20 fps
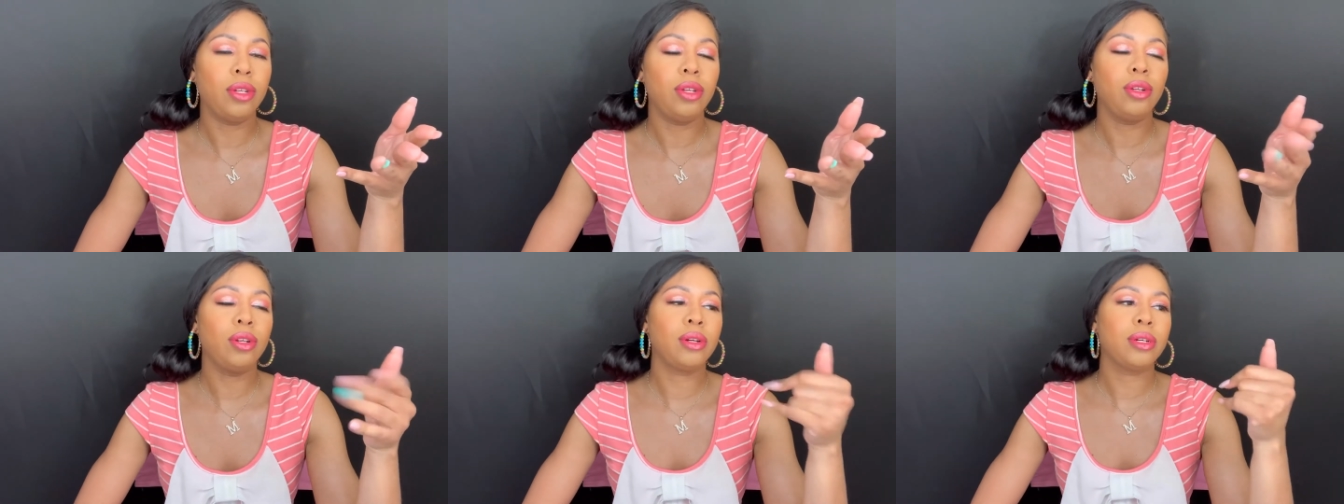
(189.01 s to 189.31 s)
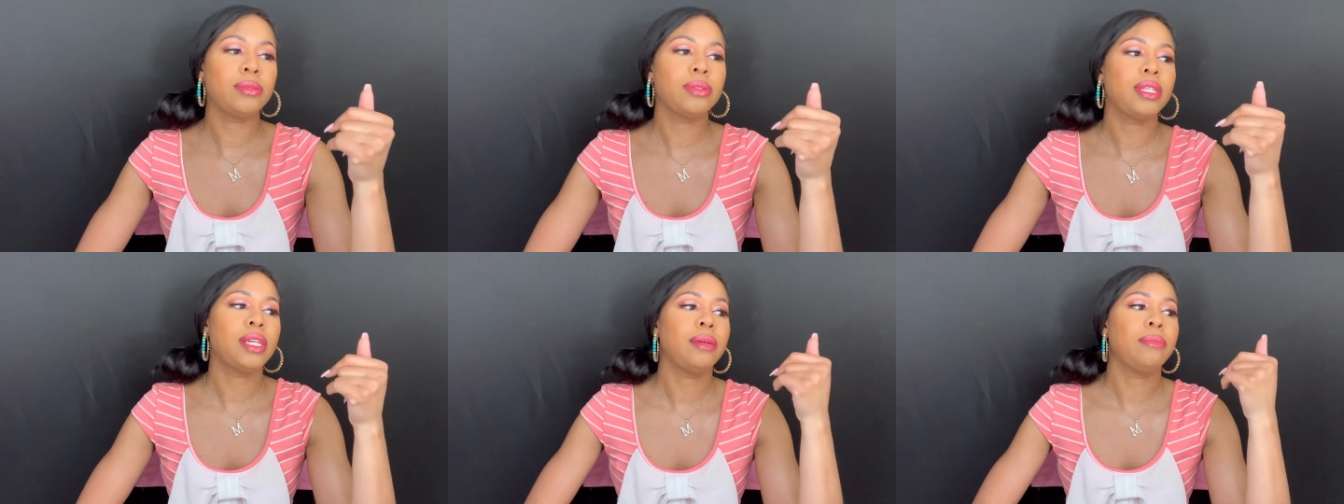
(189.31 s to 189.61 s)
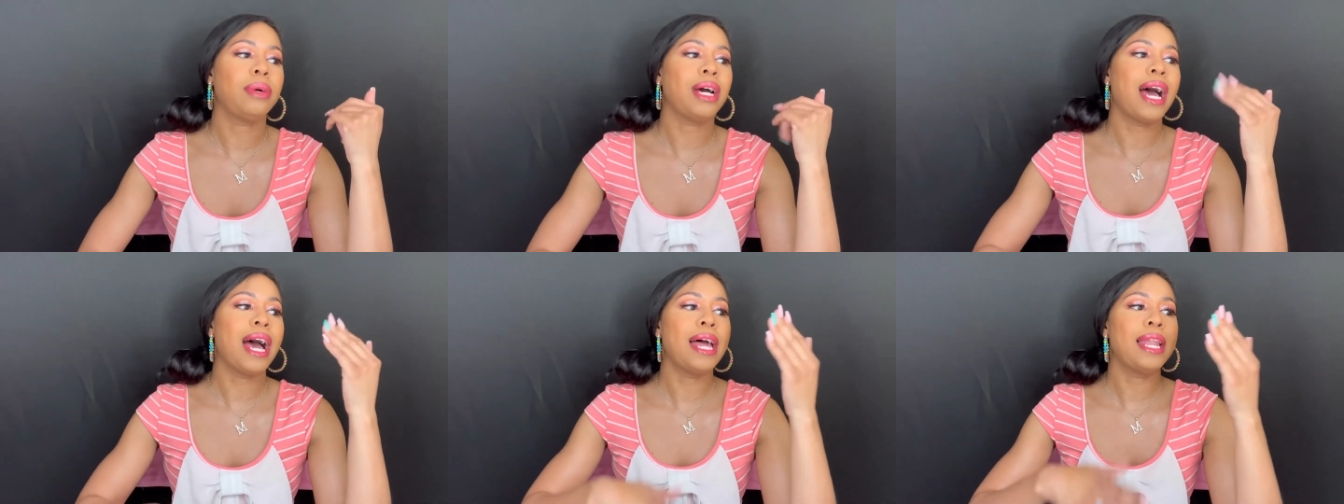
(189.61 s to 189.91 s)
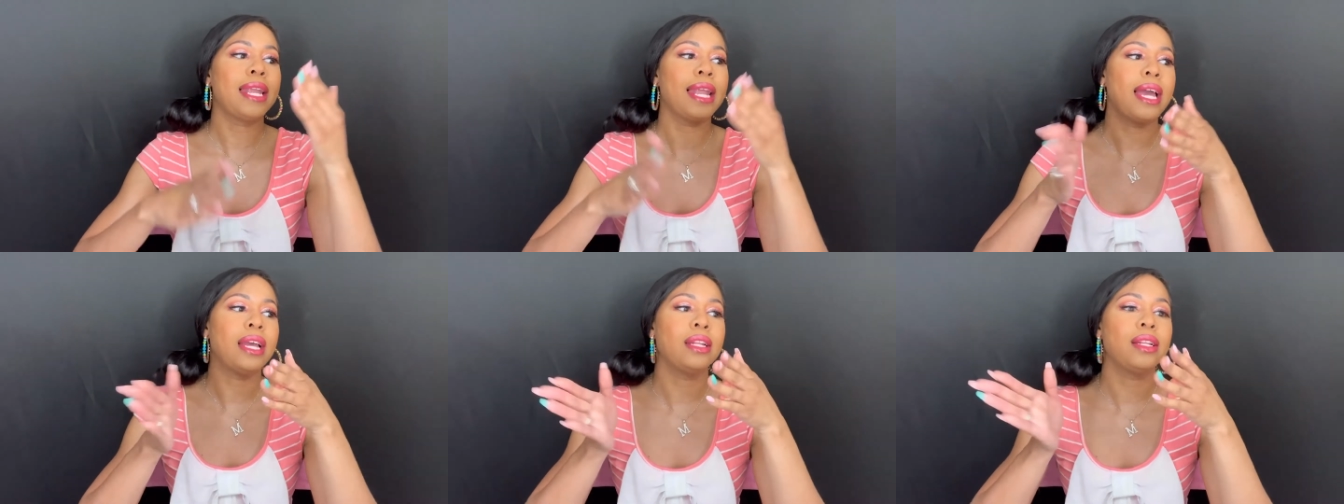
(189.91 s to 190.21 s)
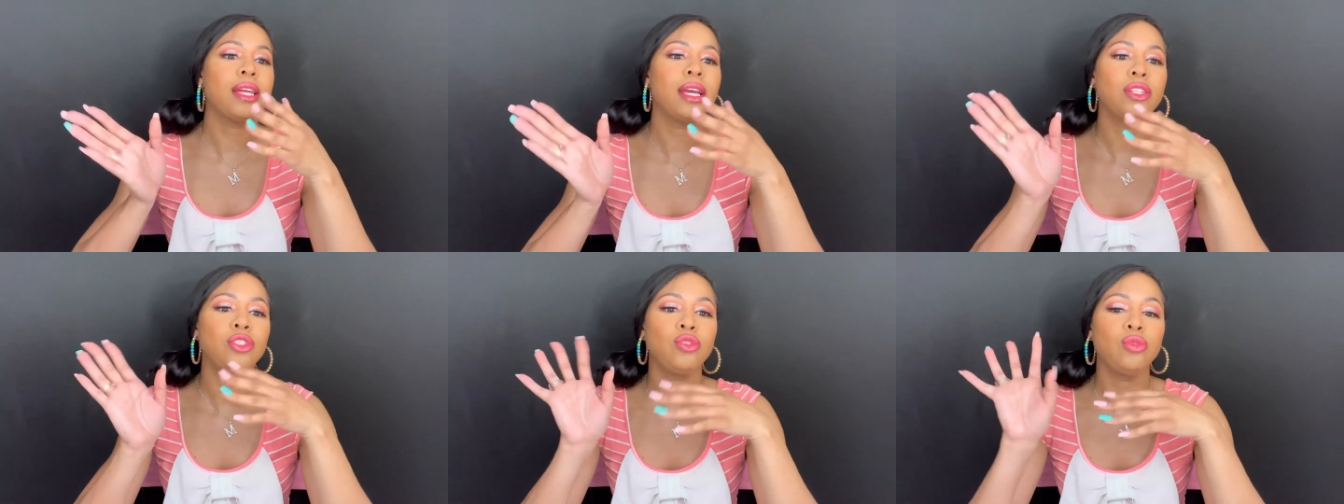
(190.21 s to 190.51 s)
You know what I'm saying? But I like
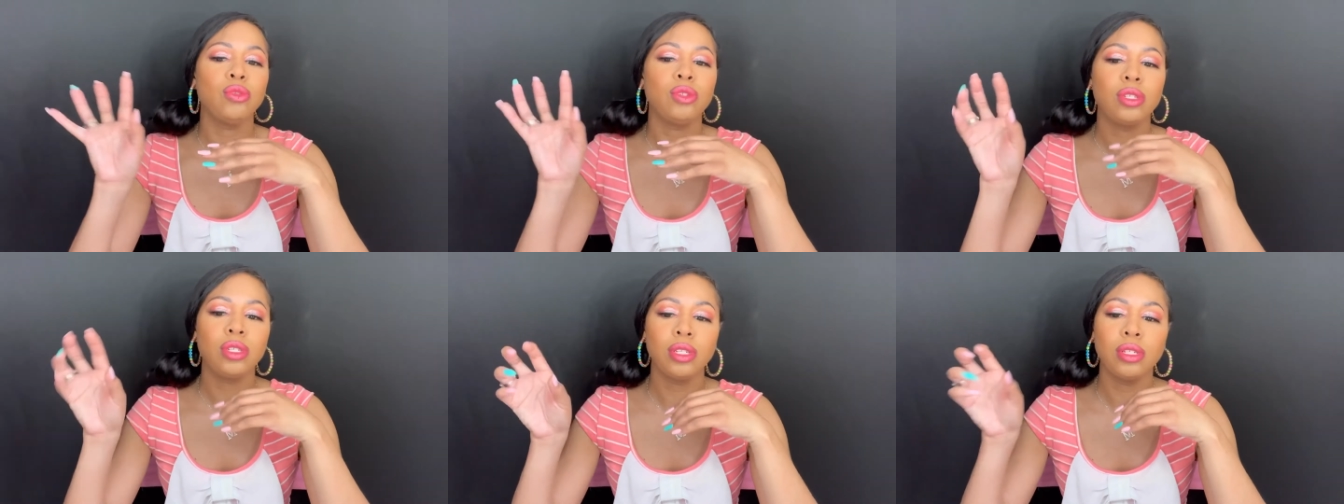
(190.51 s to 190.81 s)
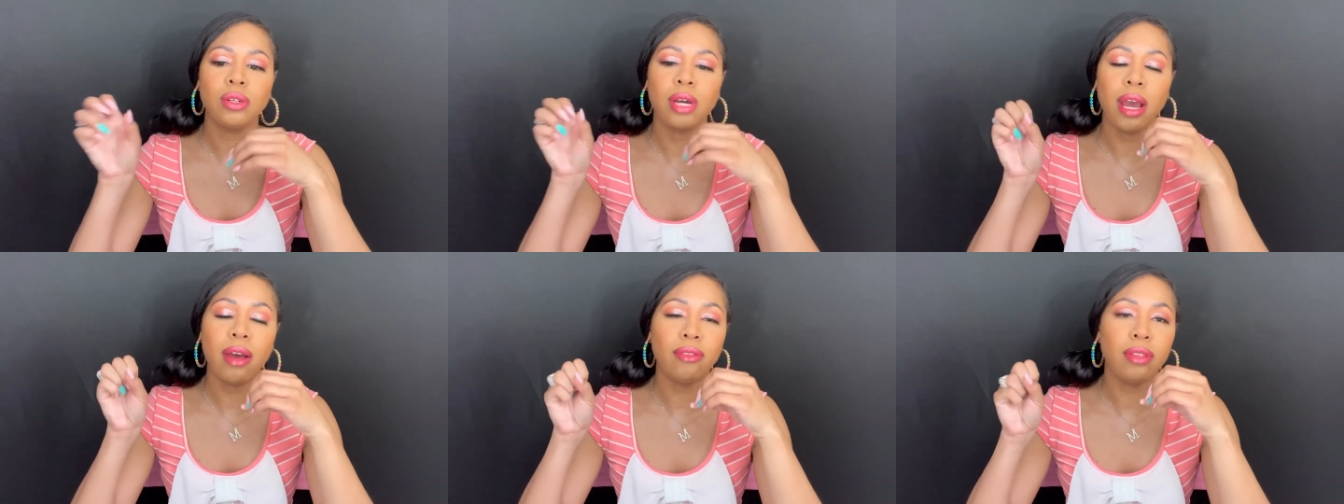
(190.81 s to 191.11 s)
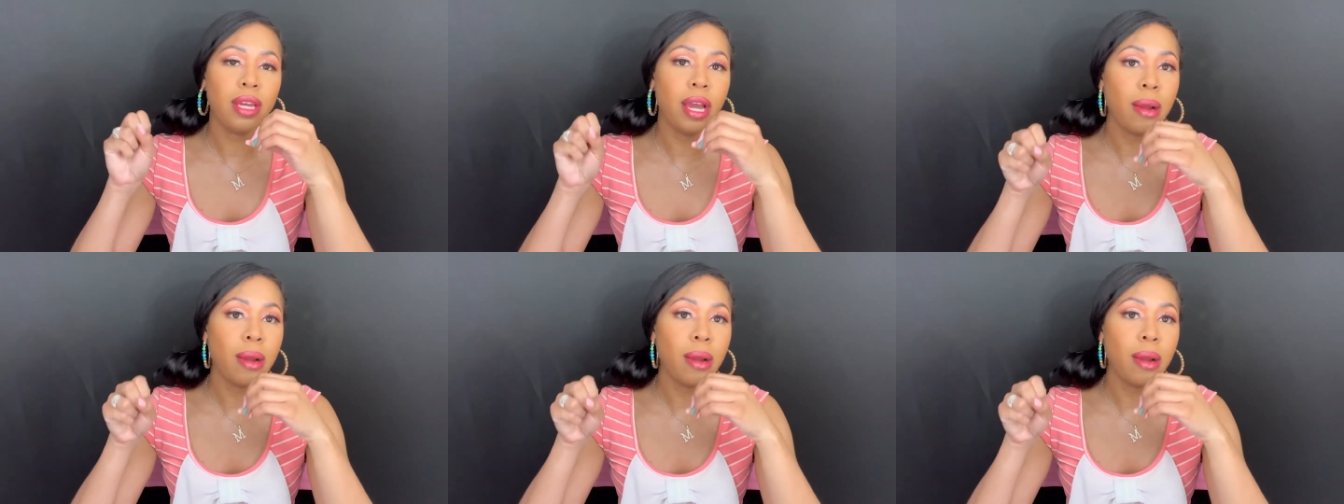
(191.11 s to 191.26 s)
that you still have the